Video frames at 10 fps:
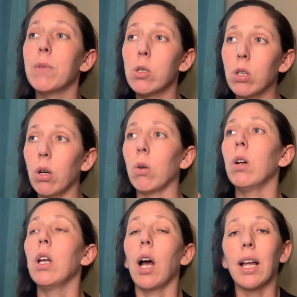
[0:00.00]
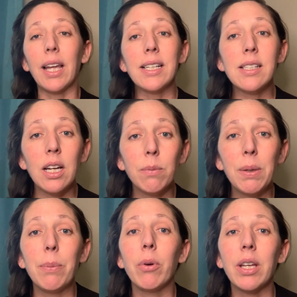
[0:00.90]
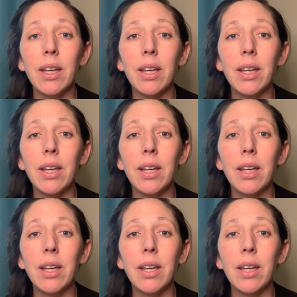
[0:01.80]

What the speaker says: So I like to tell people,